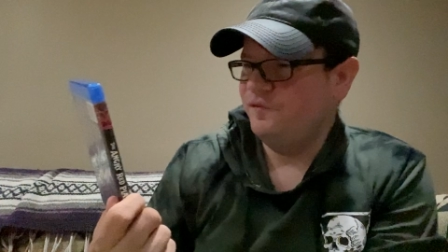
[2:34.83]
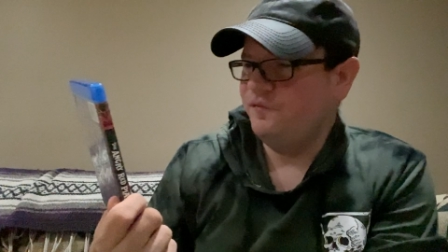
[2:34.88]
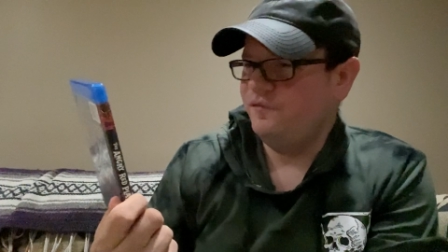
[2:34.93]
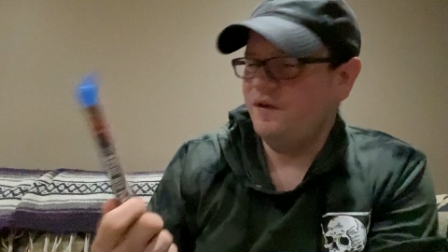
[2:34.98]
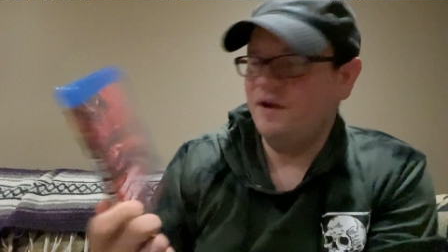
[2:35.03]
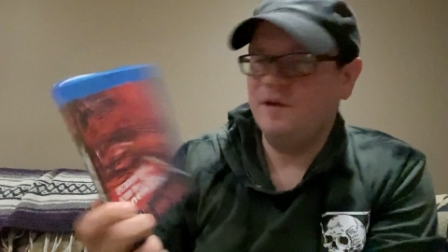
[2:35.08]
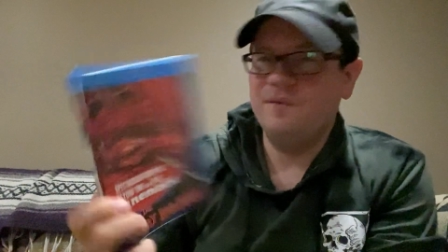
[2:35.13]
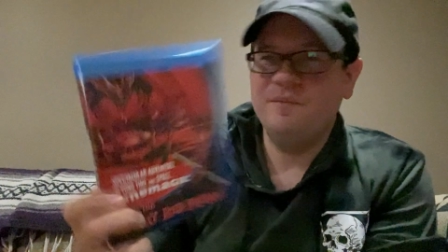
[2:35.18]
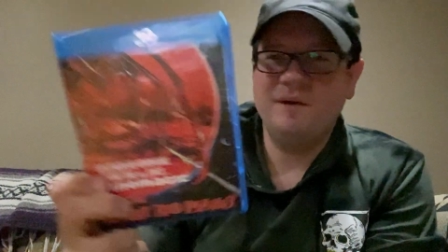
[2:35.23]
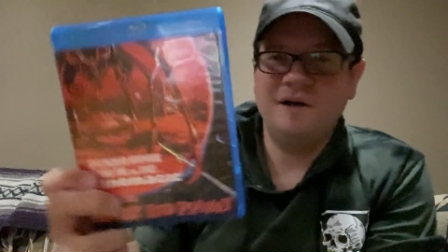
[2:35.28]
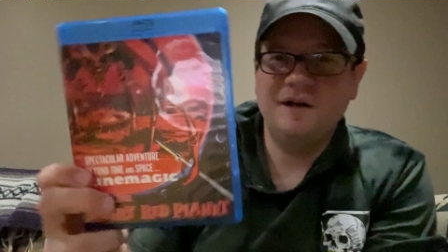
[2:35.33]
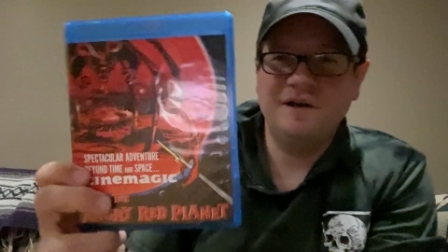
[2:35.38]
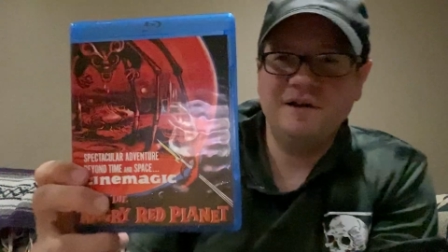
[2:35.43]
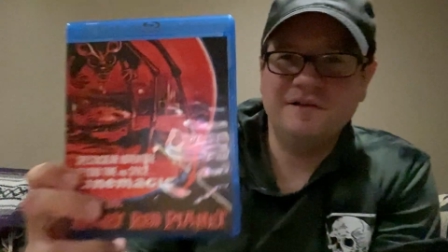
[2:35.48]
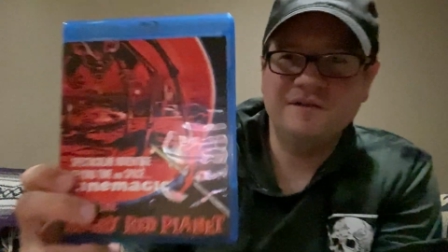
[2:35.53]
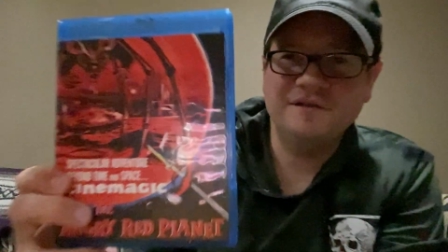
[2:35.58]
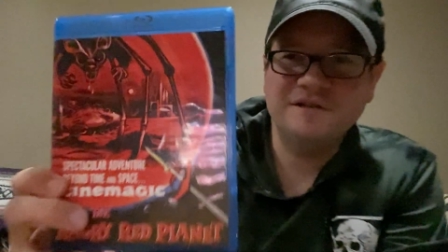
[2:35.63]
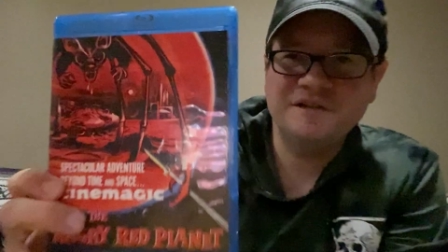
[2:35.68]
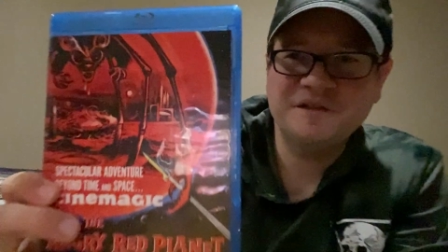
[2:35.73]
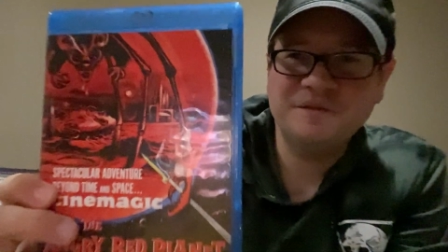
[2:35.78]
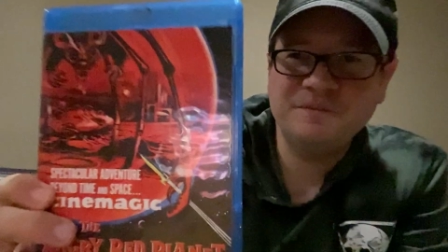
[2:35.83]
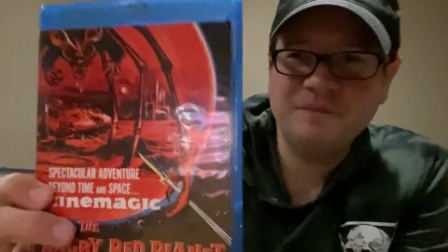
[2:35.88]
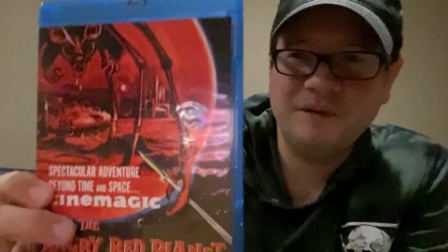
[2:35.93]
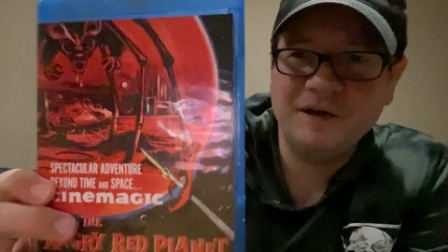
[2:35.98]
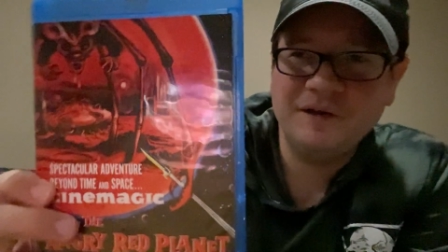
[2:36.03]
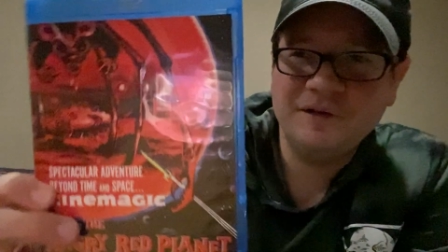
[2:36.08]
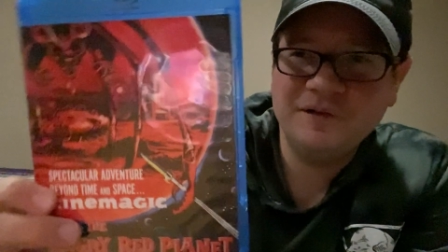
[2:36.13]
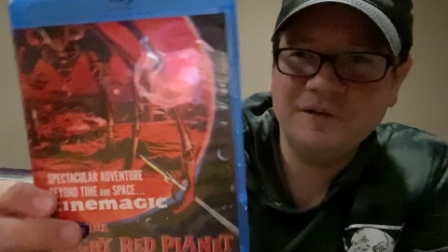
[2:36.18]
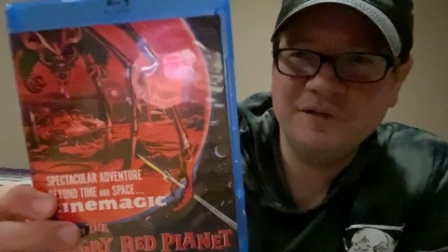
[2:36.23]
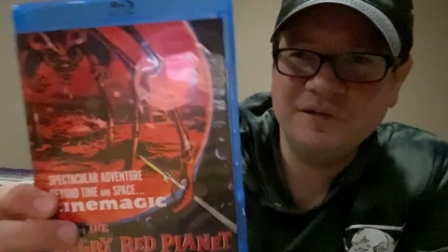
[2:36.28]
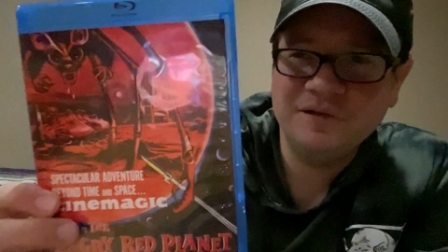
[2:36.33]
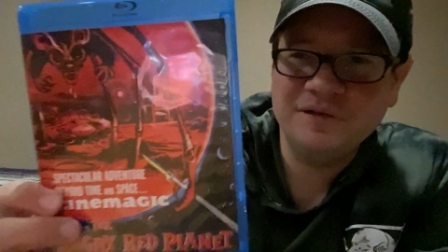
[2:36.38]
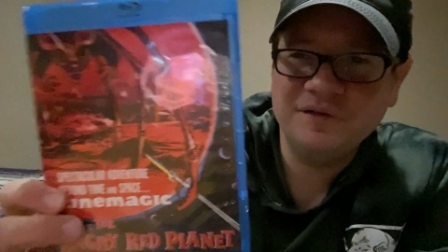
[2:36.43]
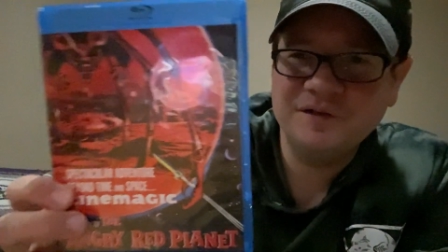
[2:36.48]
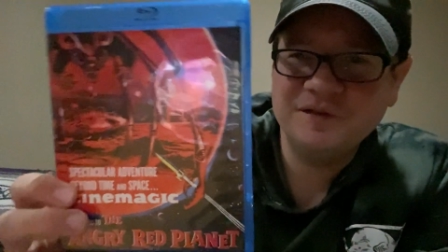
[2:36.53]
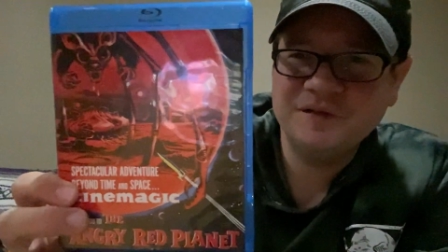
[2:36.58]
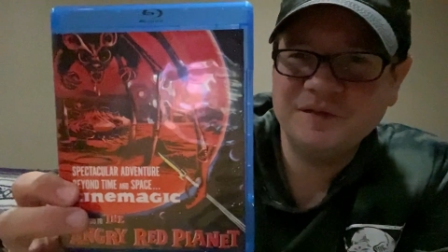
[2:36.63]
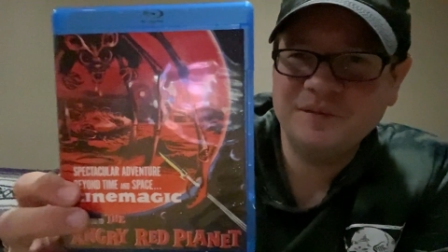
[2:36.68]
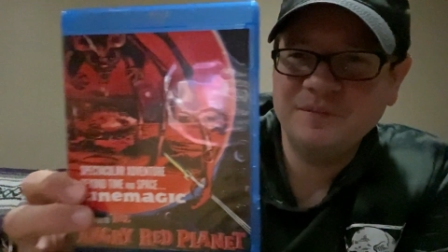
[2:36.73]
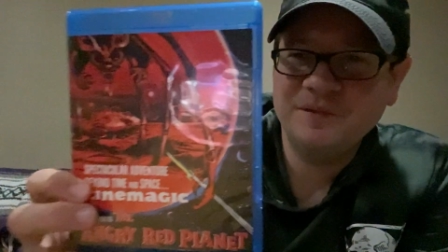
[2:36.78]
vampire spider
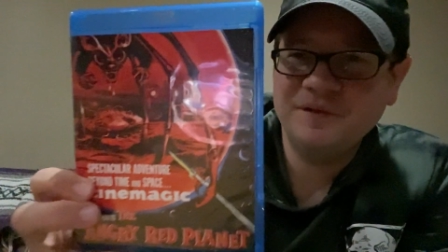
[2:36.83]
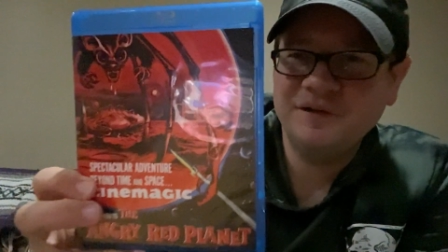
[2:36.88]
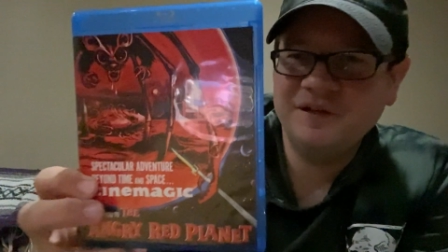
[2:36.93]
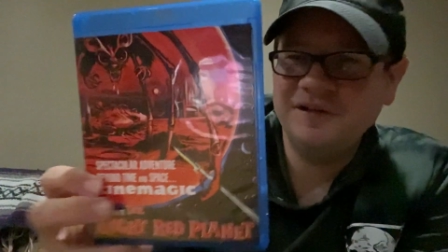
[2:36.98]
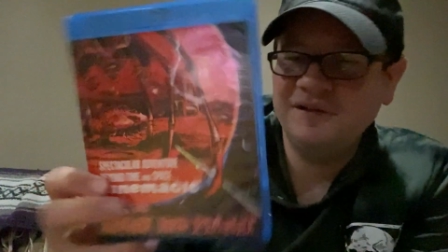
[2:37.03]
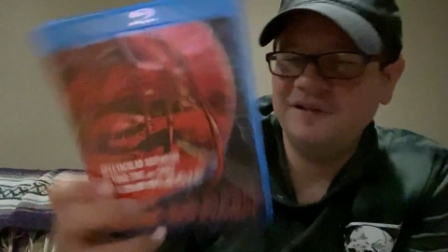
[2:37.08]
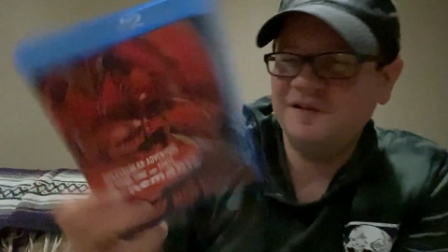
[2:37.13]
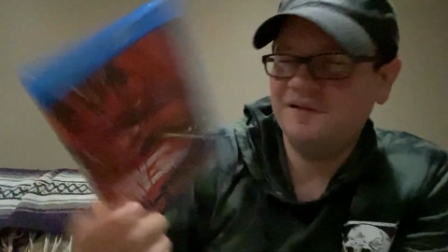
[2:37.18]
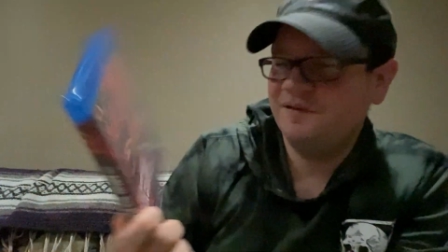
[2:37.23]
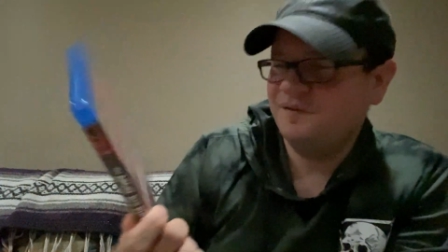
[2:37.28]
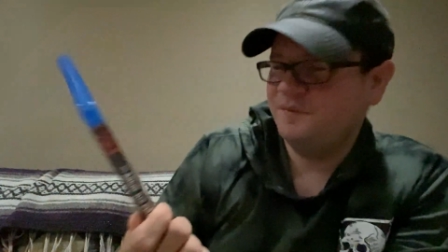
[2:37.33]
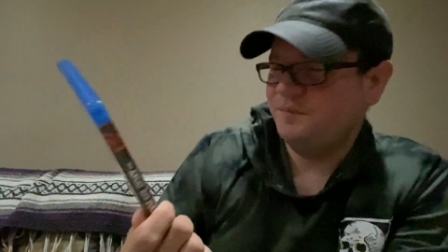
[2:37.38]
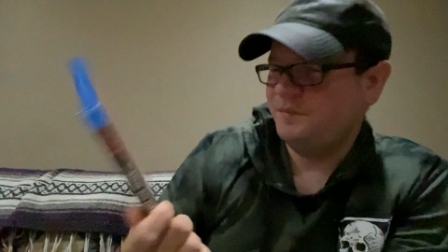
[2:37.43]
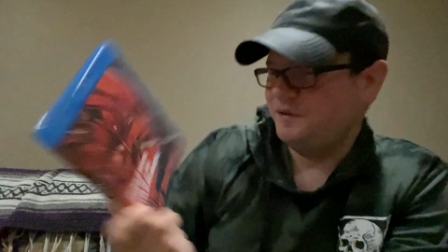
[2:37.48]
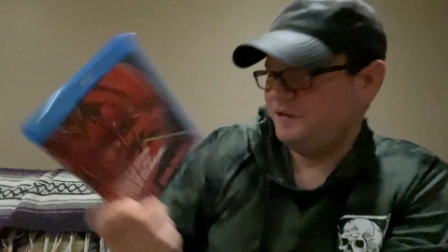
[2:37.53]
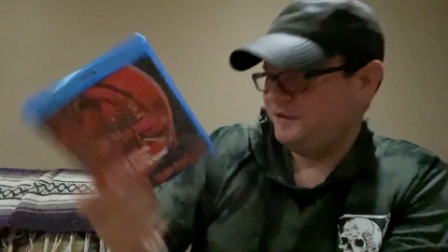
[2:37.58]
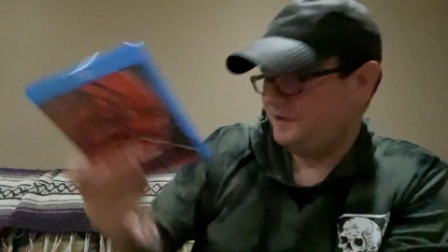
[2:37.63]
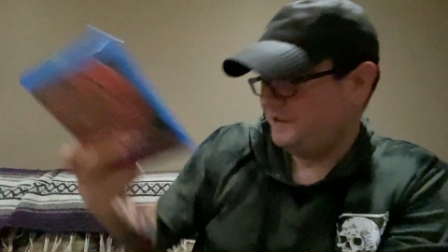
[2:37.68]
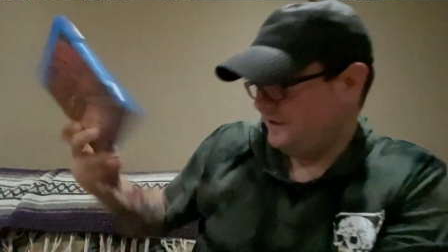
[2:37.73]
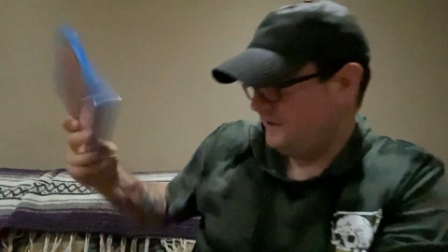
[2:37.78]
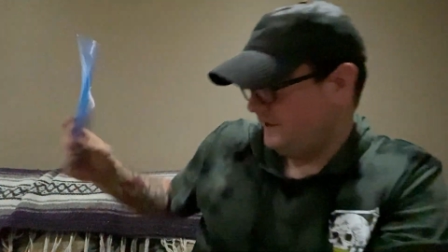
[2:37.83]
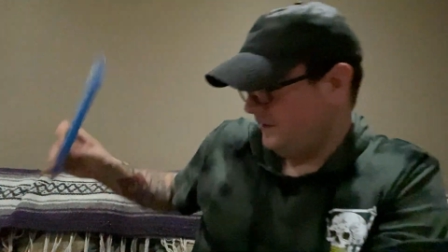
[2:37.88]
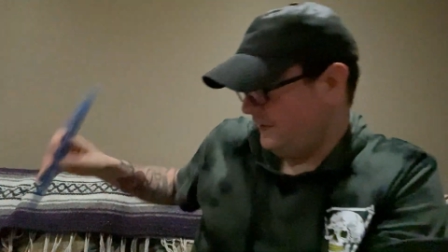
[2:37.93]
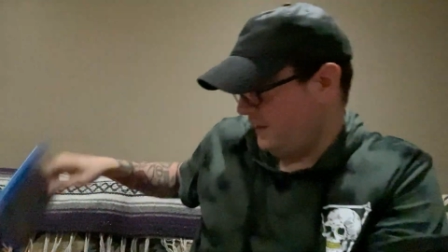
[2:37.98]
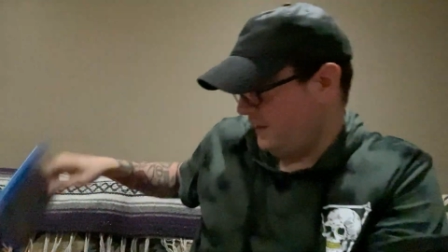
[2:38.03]
or something. But yeah, I